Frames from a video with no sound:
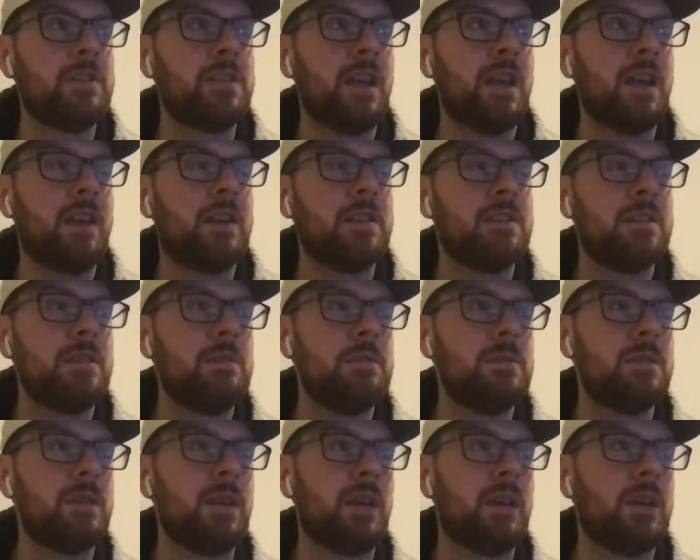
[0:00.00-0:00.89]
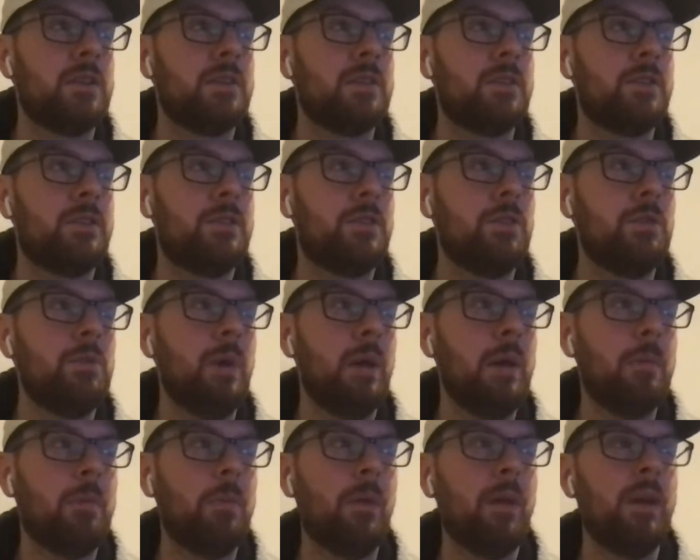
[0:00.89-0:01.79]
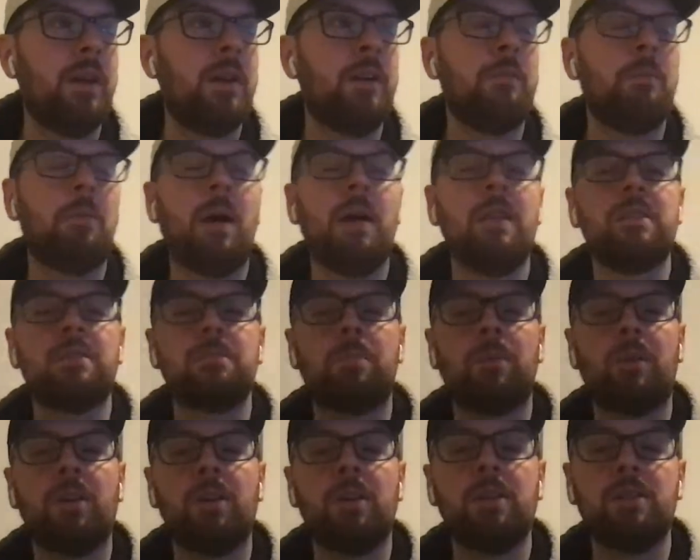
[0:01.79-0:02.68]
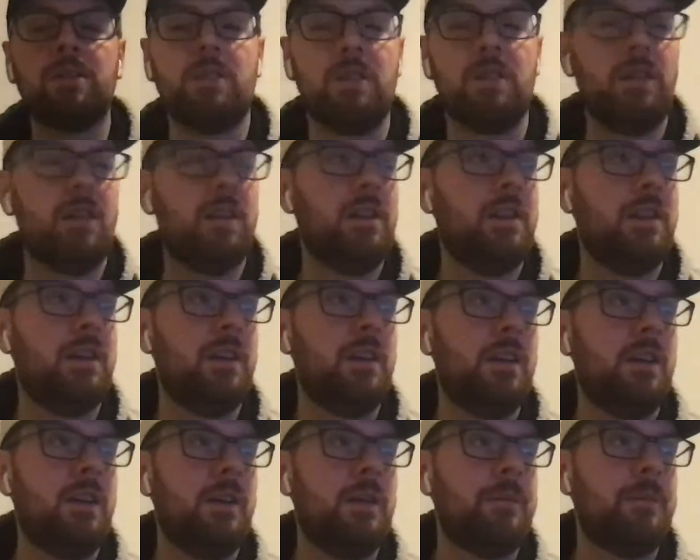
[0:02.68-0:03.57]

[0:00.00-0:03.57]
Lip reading: But I just said it because he was like a two-way player by the Spurs.